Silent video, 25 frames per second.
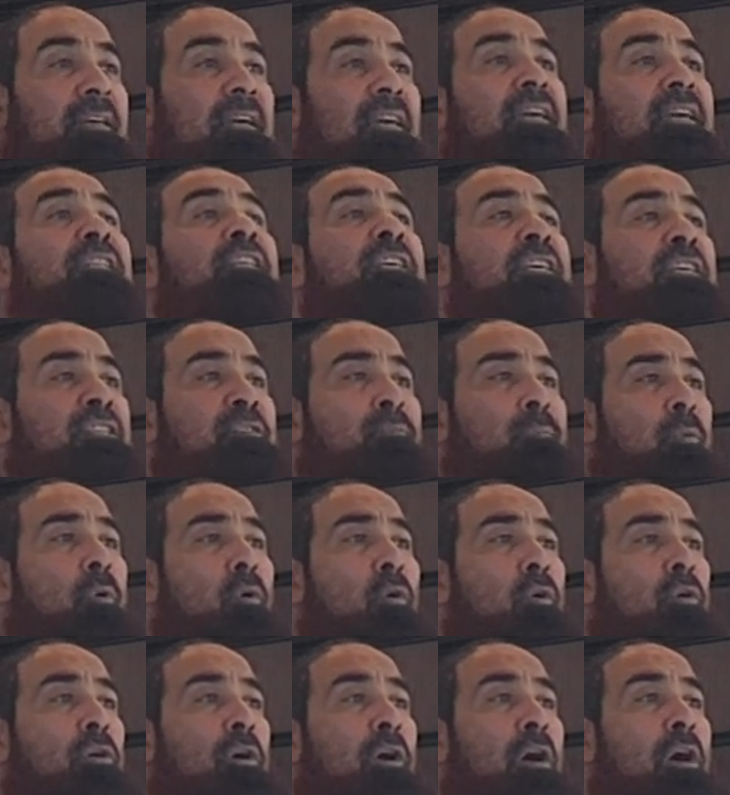in his
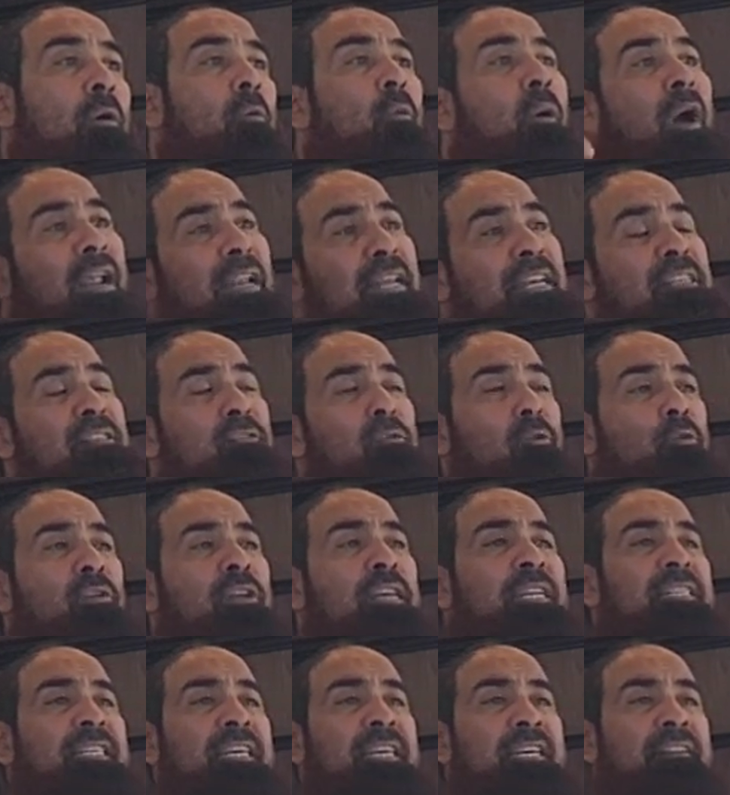book while he's
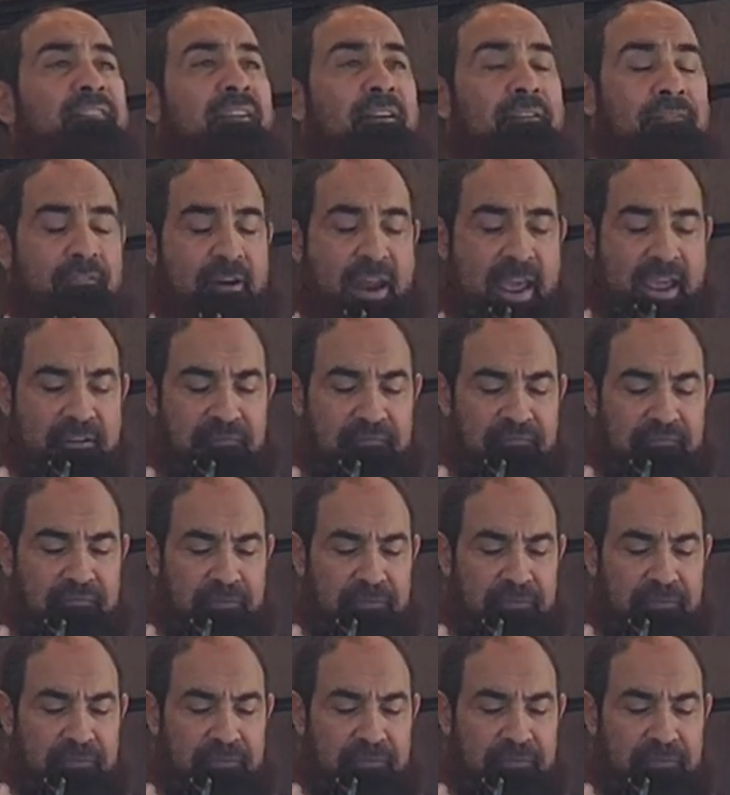already in the grave.